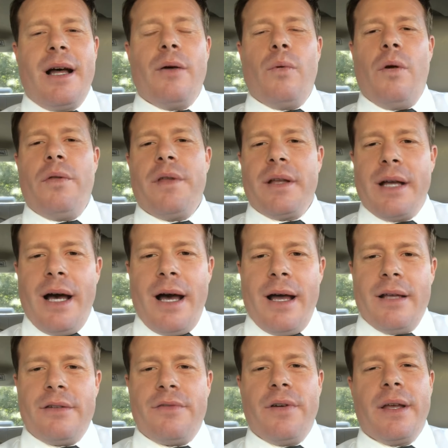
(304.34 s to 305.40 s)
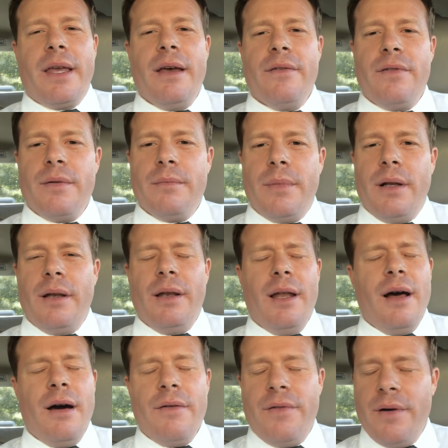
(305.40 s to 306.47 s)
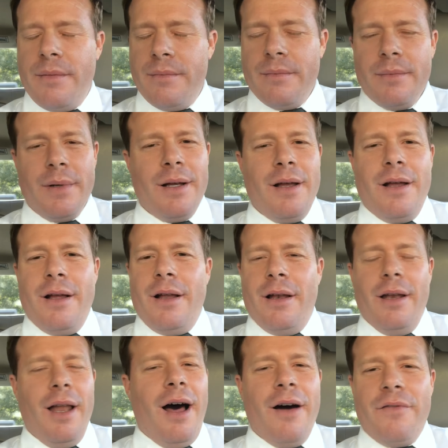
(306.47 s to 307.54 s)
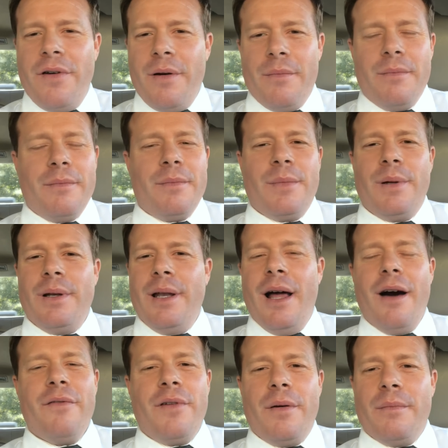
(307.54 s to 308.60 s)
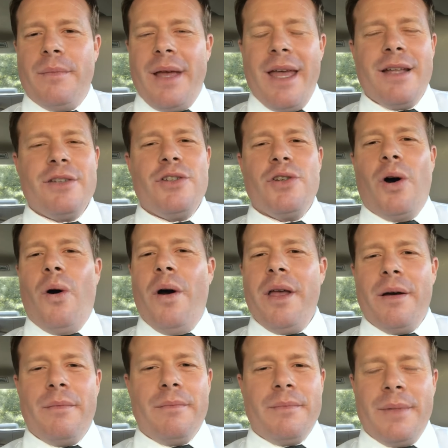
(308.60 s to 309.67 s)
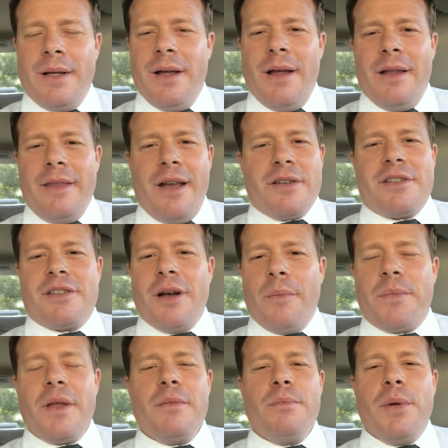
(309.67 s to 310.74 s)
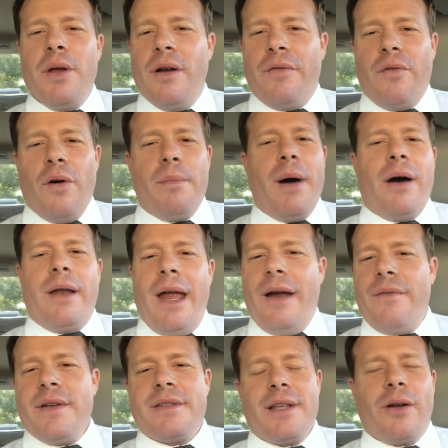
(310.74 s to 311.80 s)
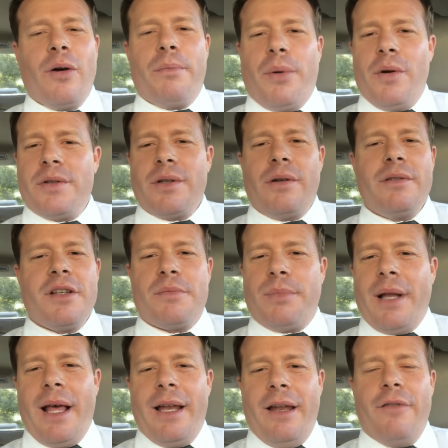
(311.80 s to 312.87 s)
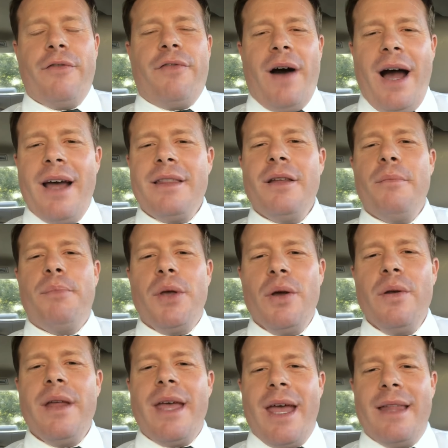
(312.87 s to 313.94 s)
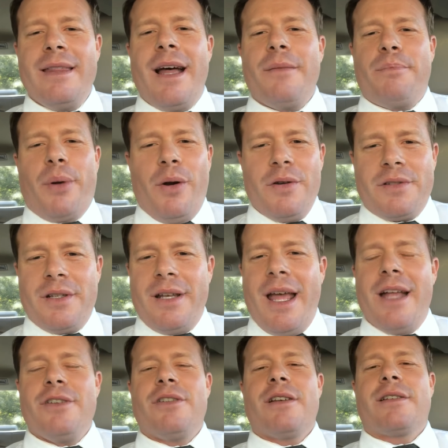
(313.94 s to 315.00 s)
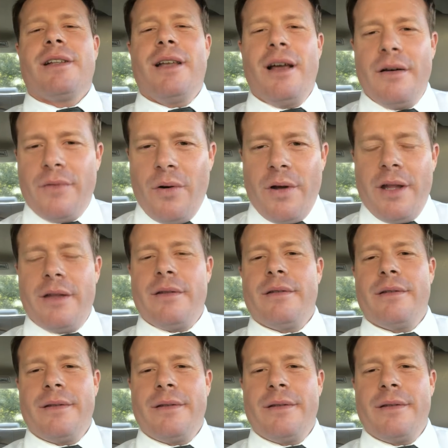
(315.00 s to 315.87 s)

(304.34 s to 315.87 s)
not worth it, guys. Forgive them. Love them. Love them. Love them. Enjoy them. There's something beautiful about every single person on this planet. Find the beauty in that person and just love on it.